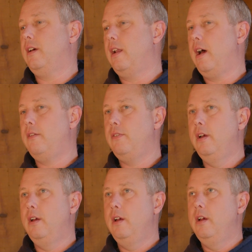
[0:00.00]
cutoff,
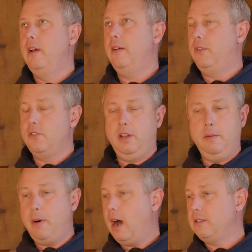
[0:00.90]
if there's
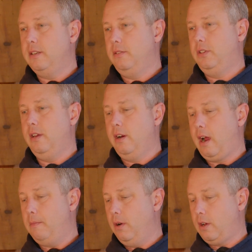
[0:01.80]
any positives here,
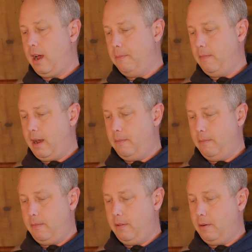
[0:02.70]

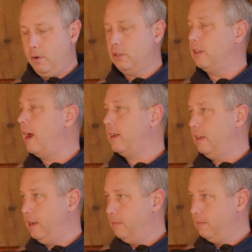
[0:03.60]
they're most
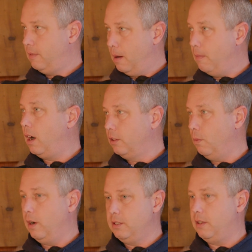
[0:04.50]
likely among the
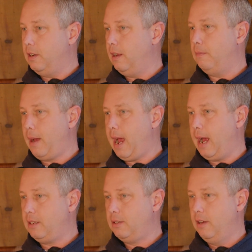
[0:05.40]
ones that didn't
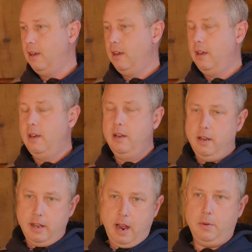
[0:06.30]
pass.
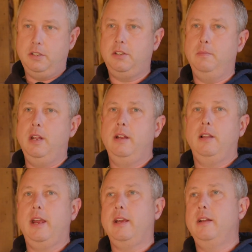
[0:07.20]
And I would submit it
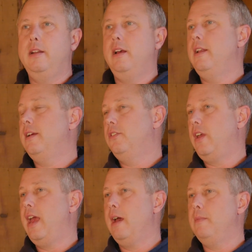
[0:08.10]
like an
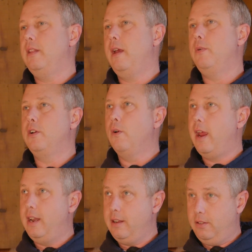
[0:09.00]
exam, and they would
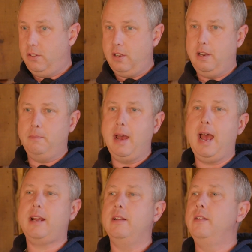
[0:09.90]
grade it and send it
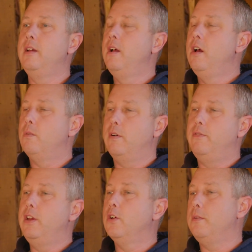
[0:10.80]
back and
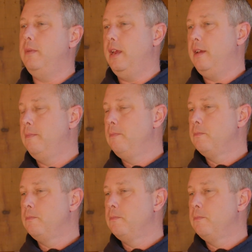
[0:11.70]
reveal to me